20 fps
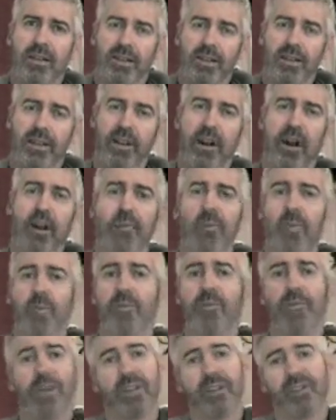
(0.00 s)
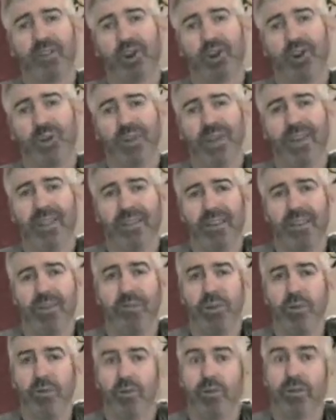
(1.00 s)
I remember being told, there,
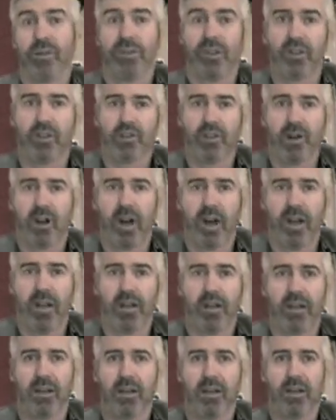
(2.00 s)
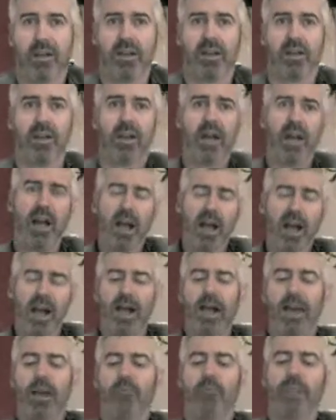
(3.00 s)
big boys don't cry.
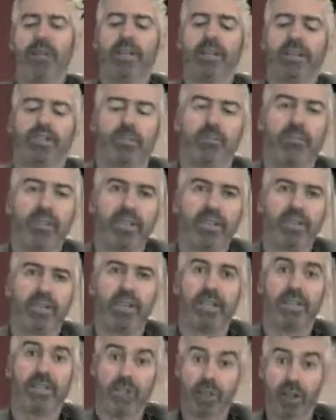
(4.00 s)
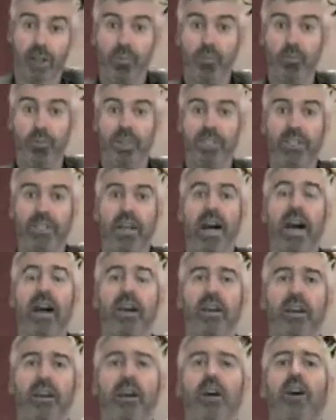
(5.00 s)
And we get suppressed to that, so we
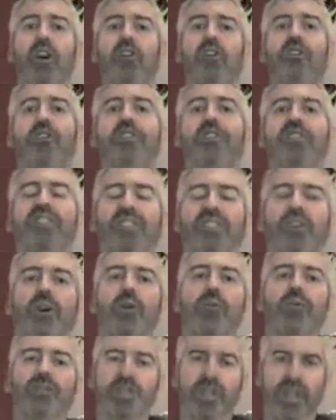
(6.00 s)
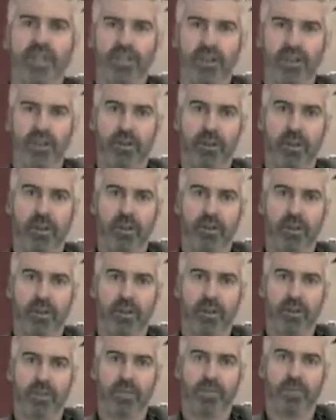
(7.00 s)
start to self-censor
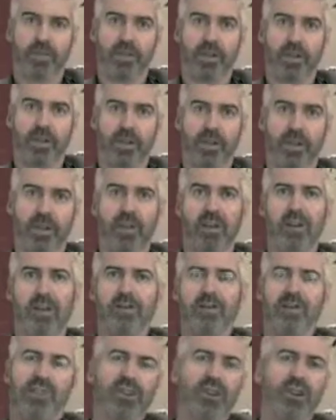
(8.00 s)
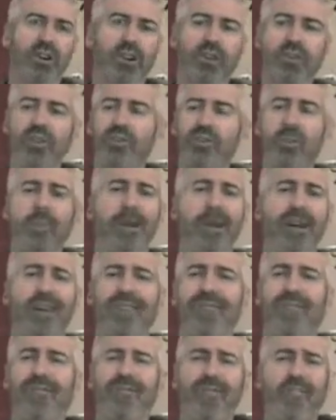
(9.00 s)
ourselves. So you remember how
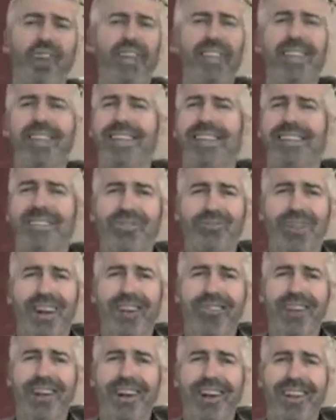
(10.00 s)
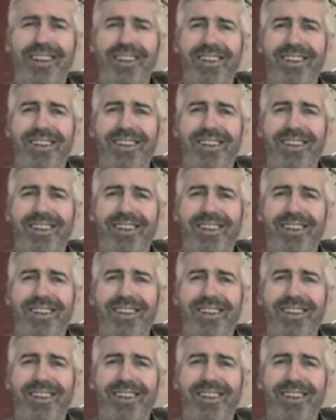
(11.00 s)
freely kids ran around?